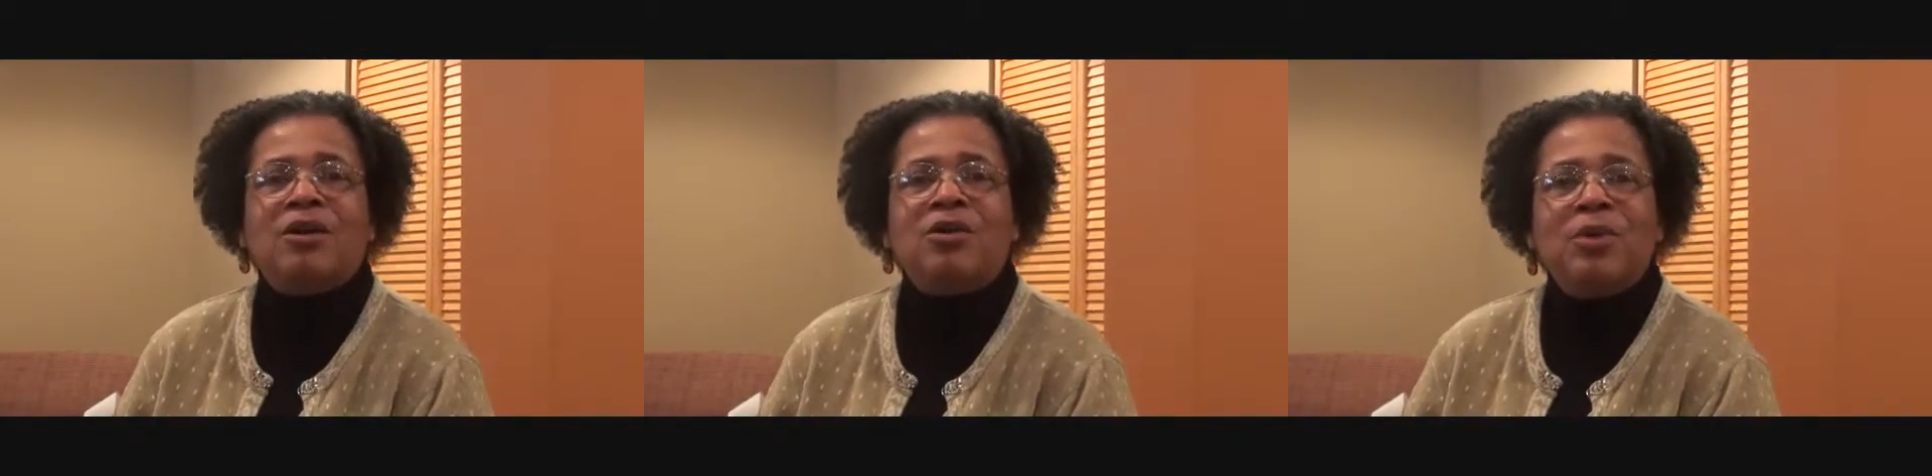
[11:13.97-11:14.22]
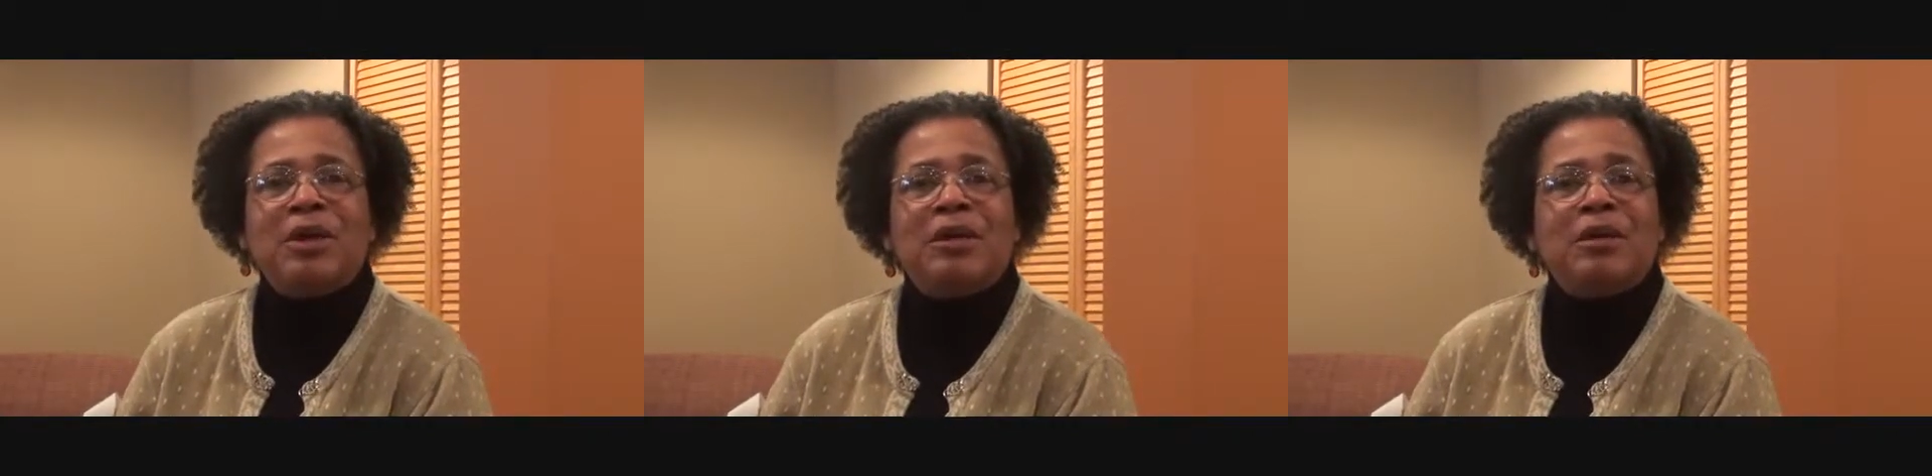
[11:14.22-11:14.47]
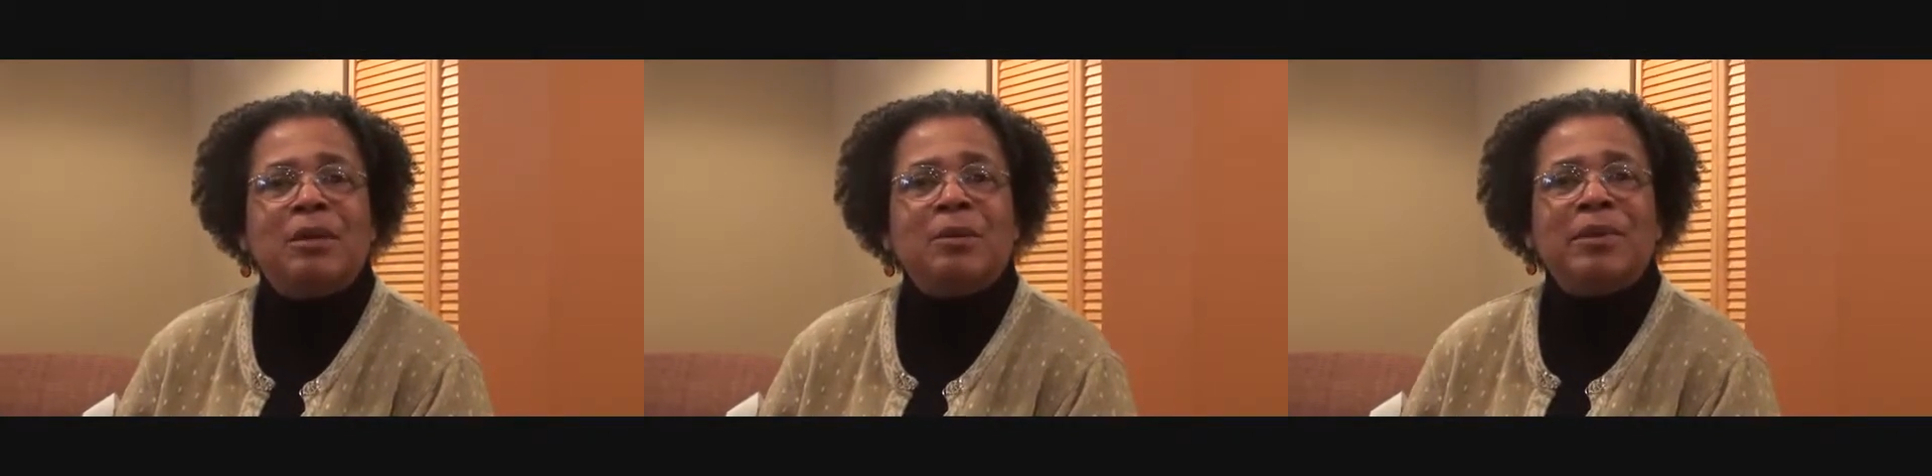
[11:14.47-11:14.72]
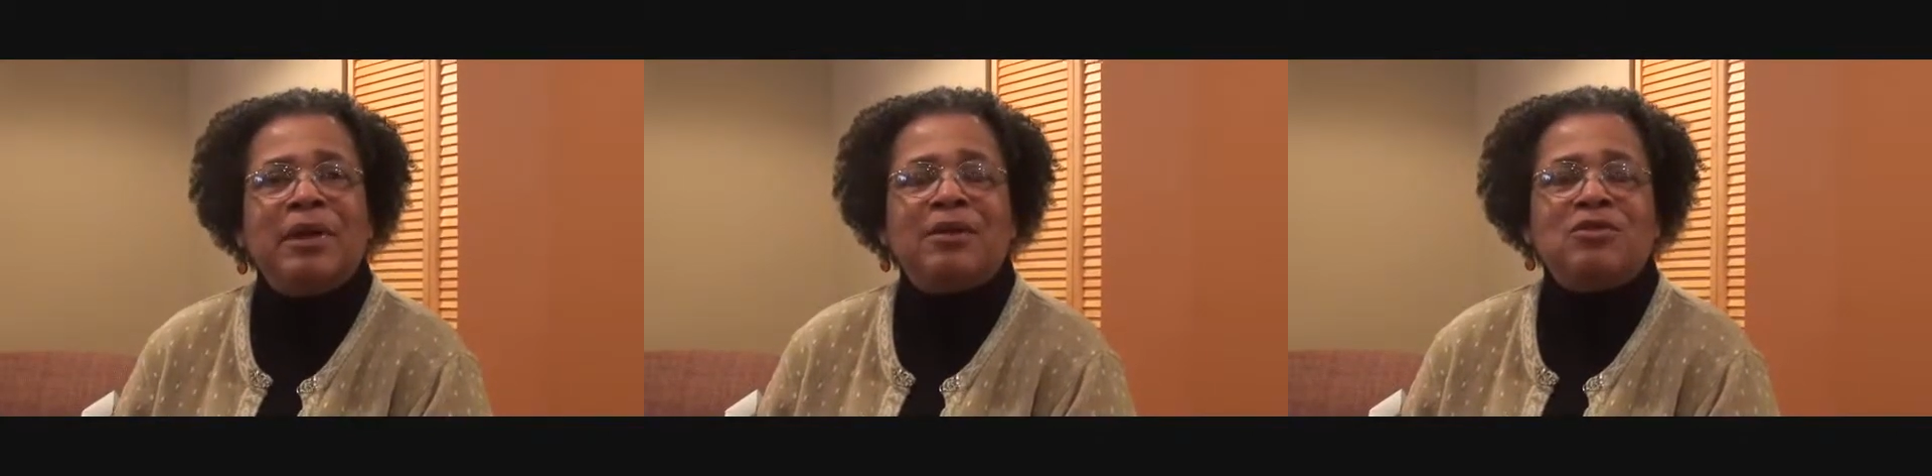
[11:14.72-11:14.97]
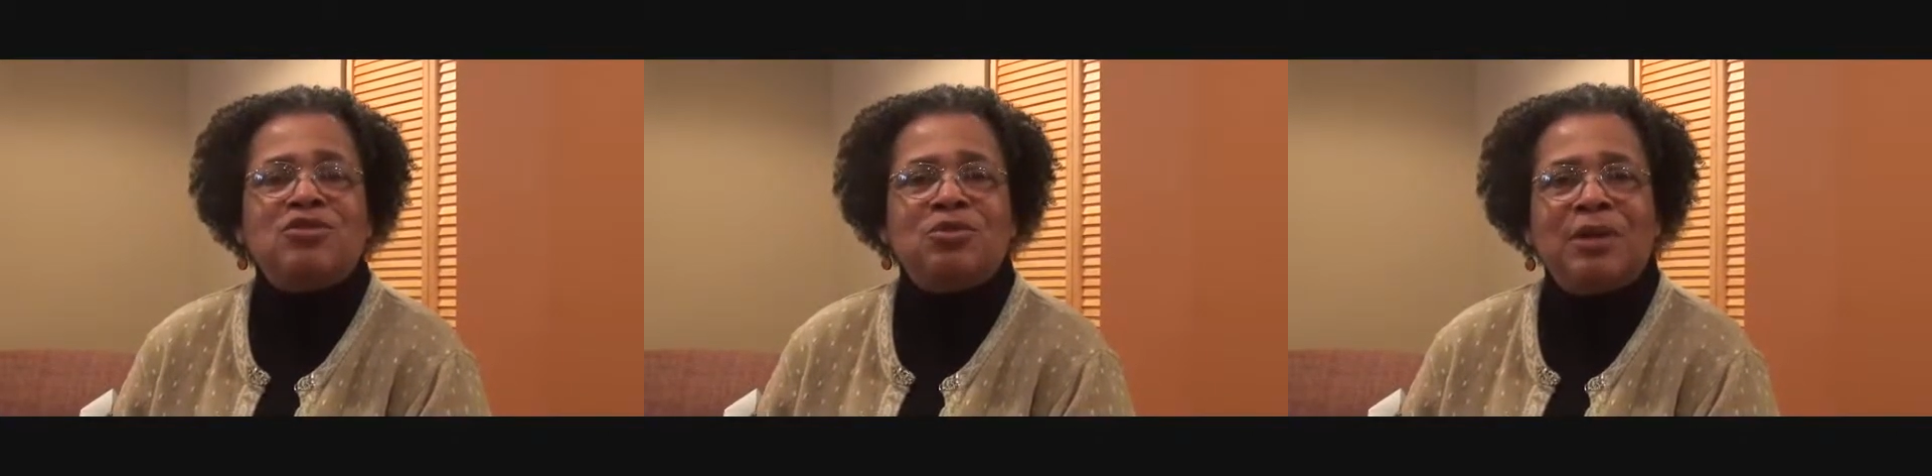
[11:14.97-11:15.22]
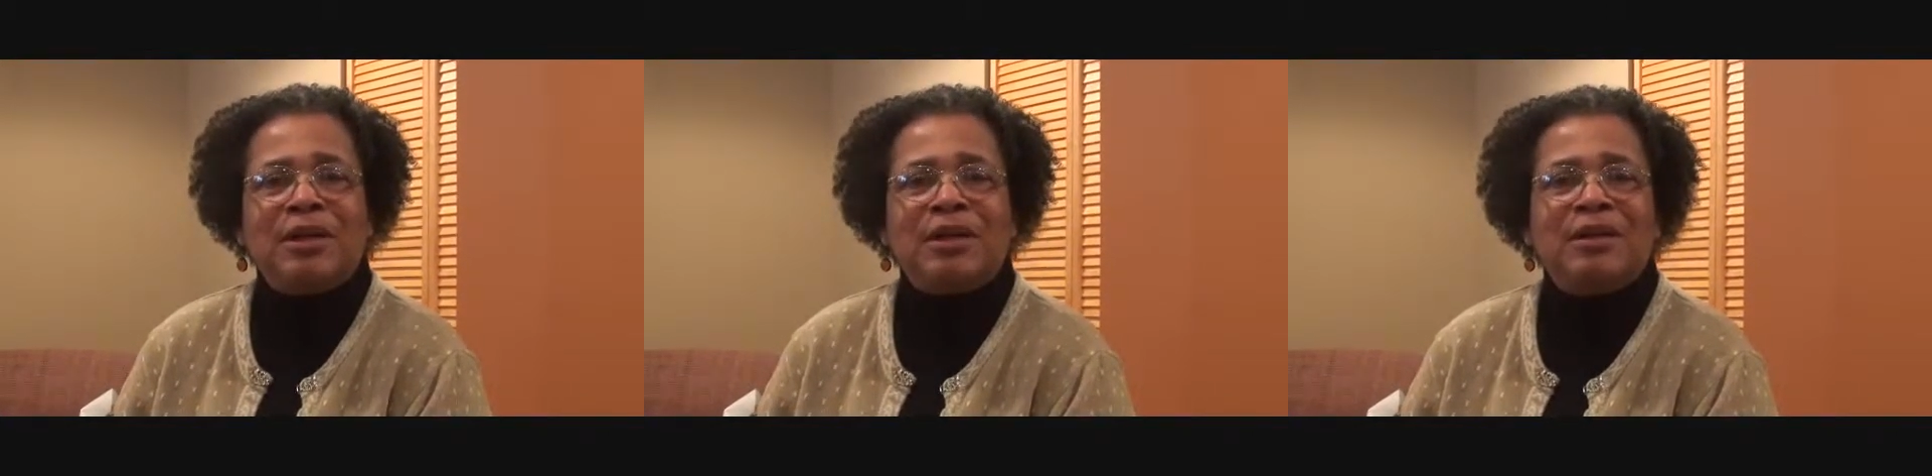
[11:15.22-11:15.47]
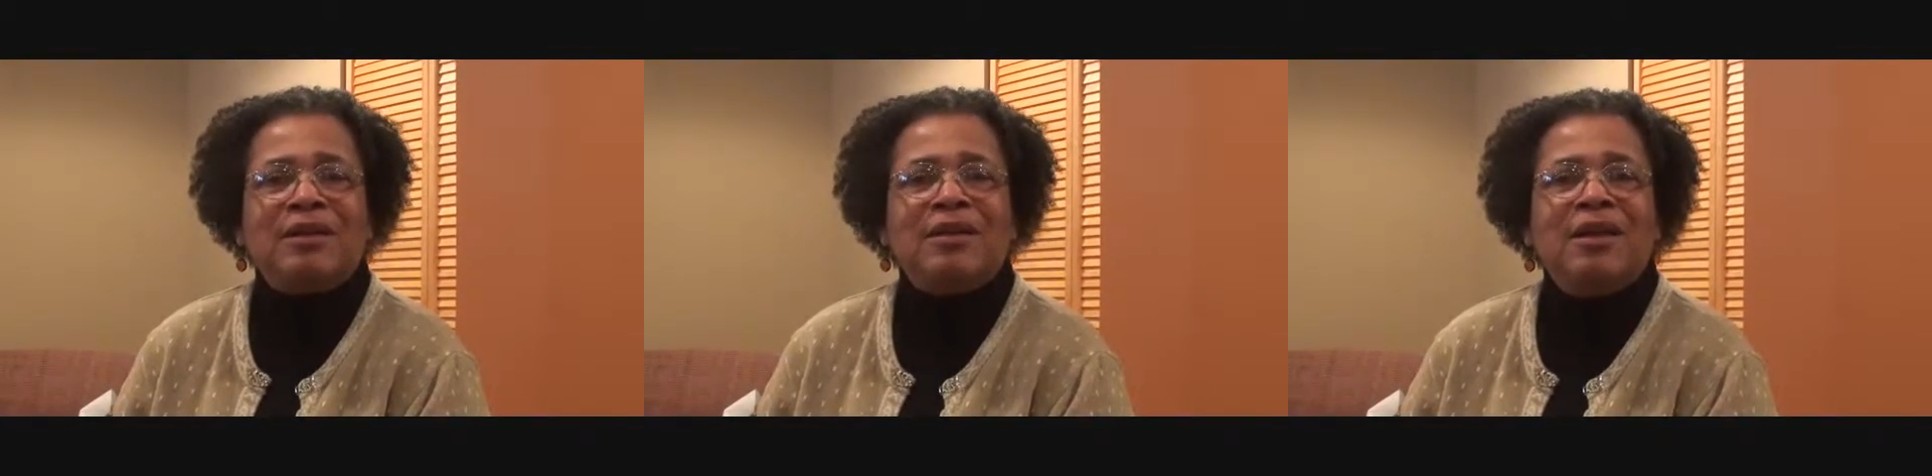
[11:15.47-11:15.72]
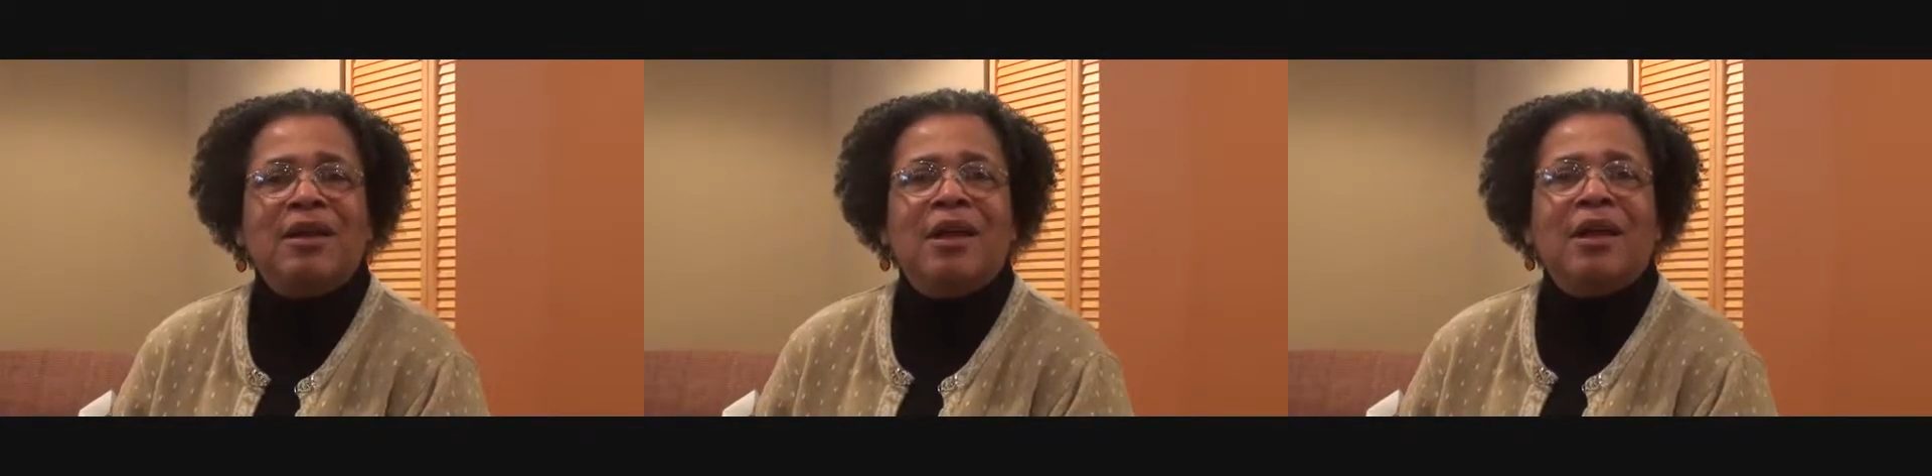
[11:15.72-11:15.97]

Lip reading: curriculum and training